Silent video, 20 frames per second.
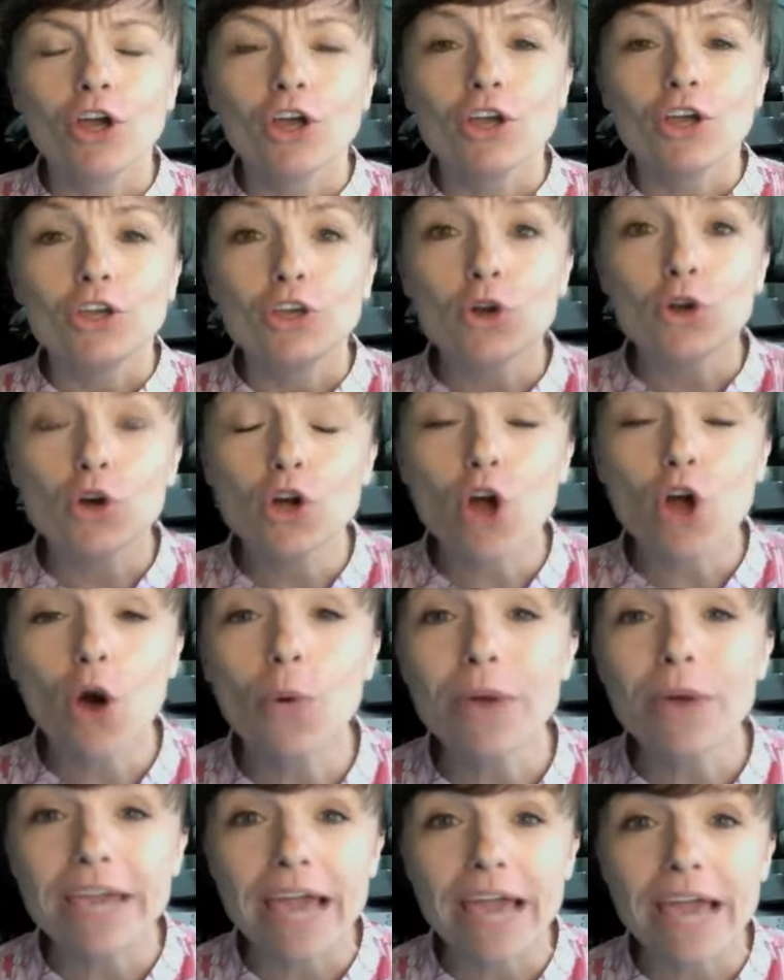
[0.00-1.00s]
You're
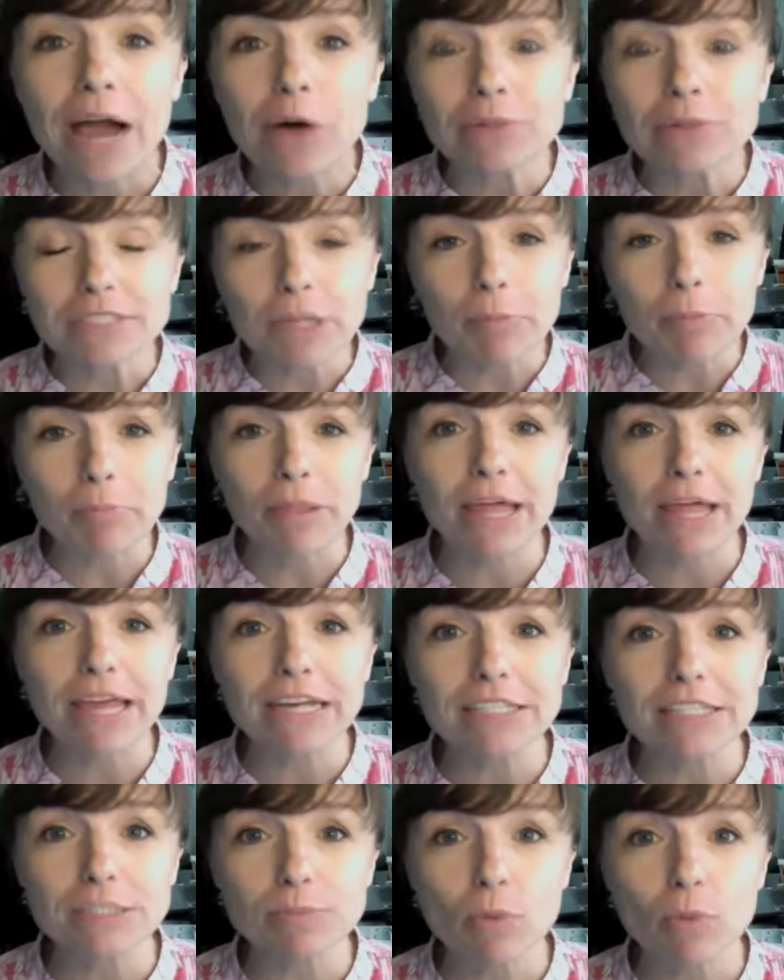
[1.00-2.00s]
going out to play a
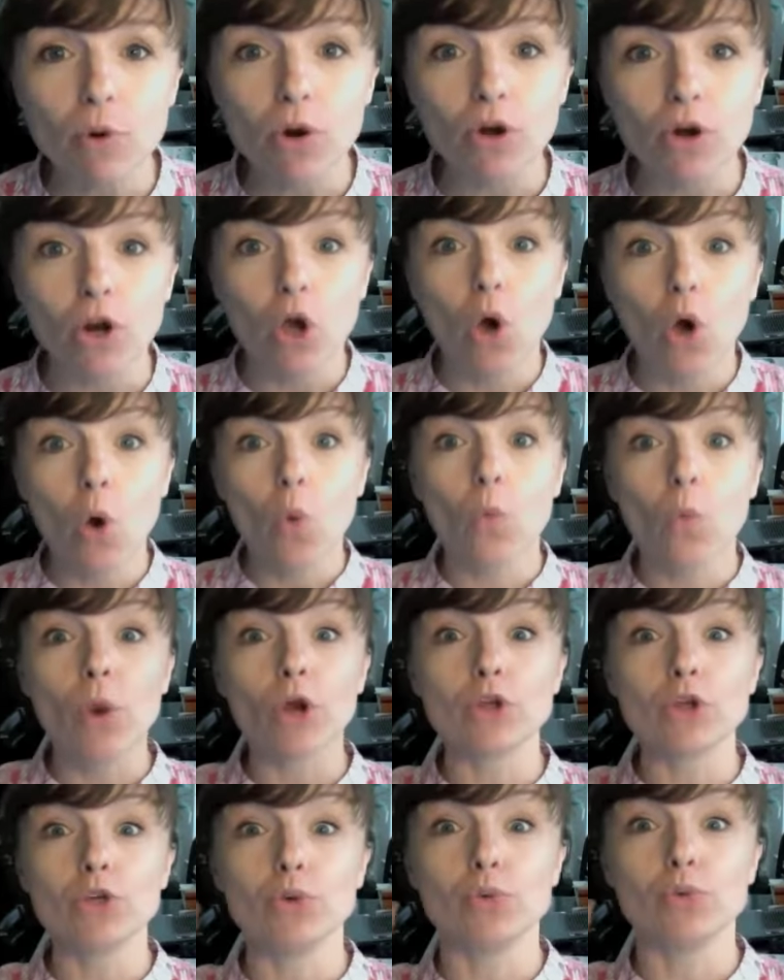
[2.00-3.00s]
sport where
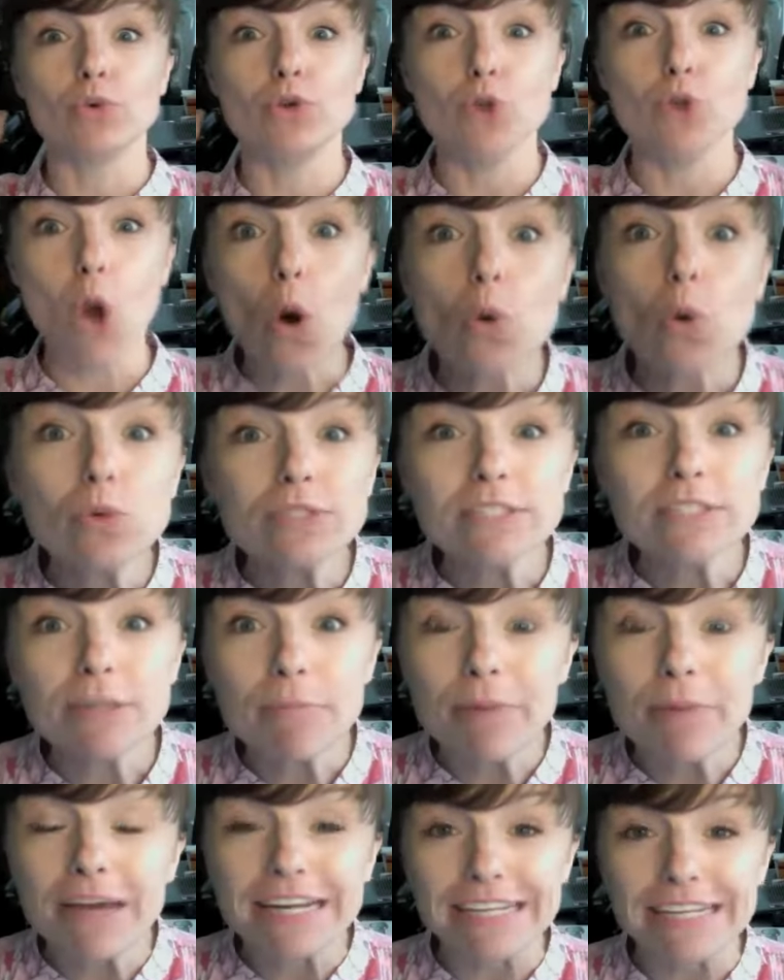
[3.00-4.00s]
you know
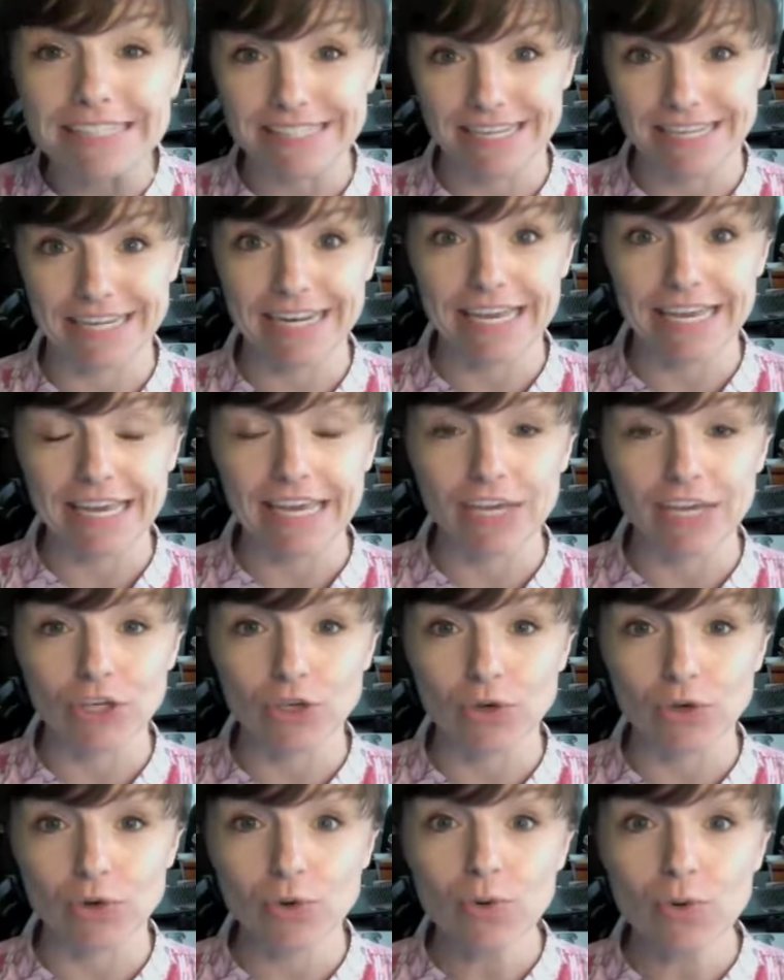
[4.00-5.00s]
somebody is going to hit
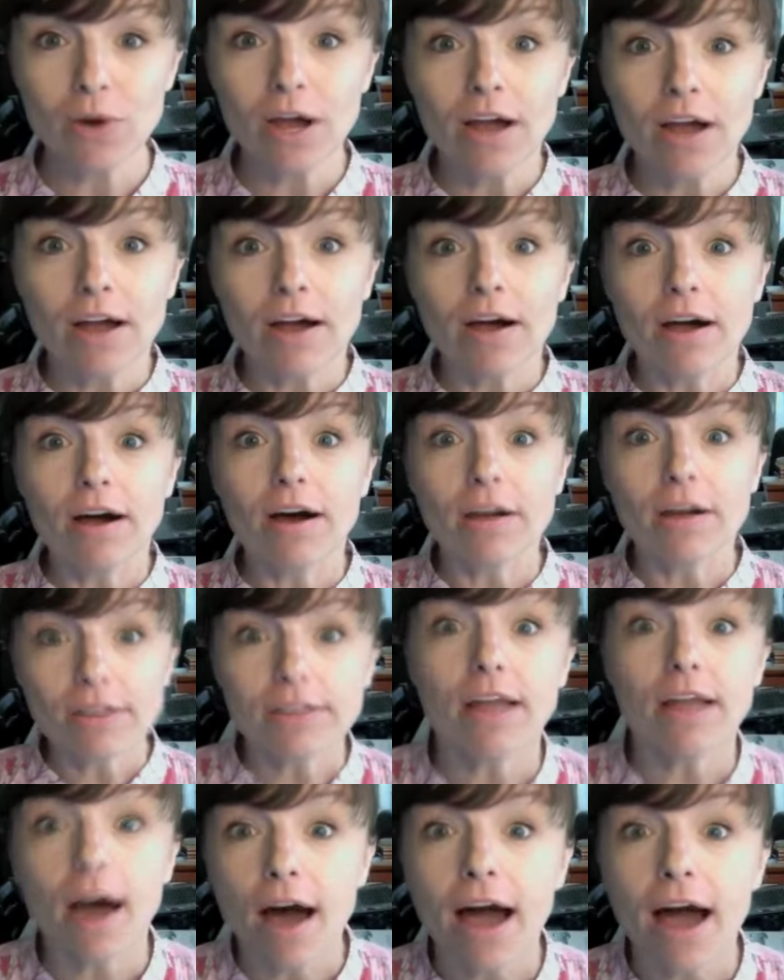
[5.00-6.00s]
you a
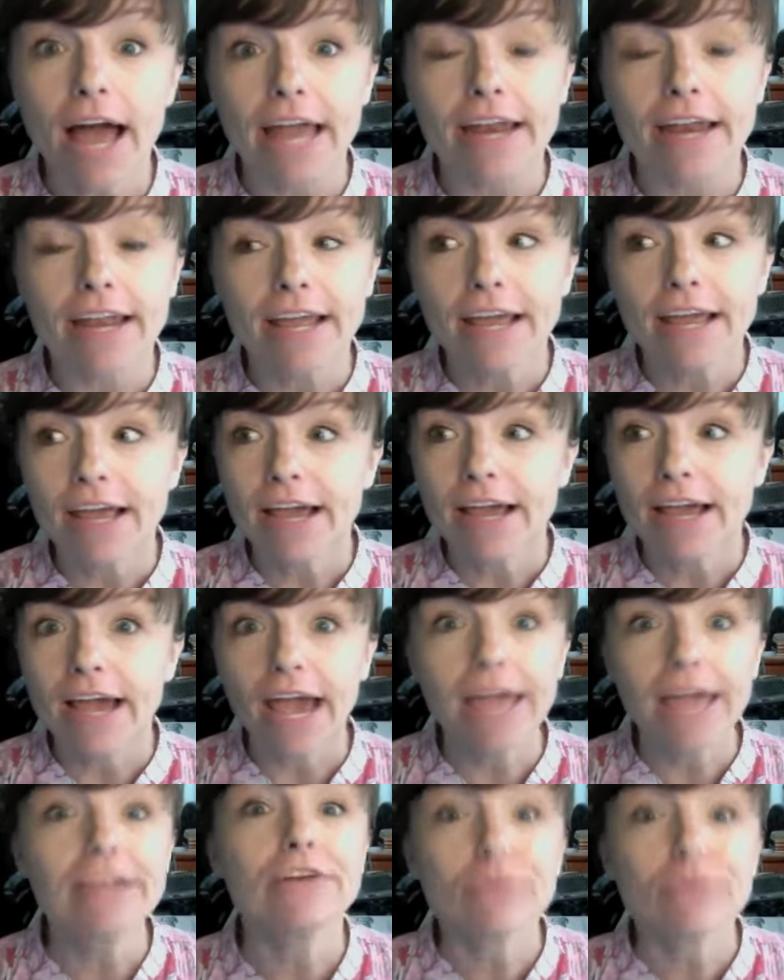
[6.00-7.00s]
lot.
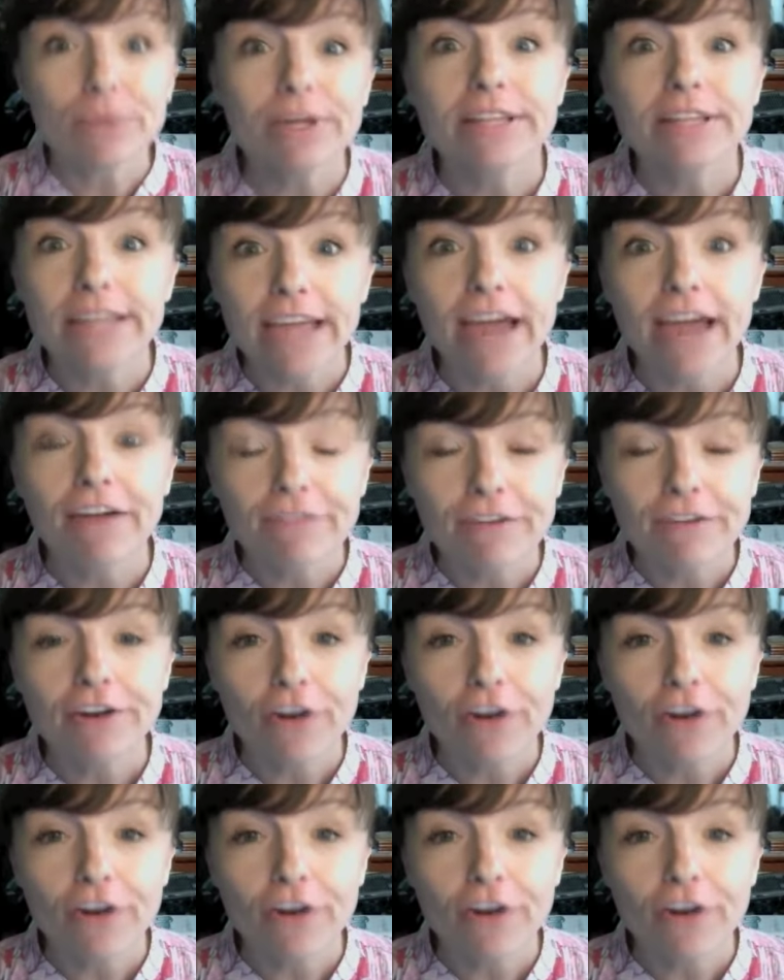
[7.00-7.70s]
And it really effing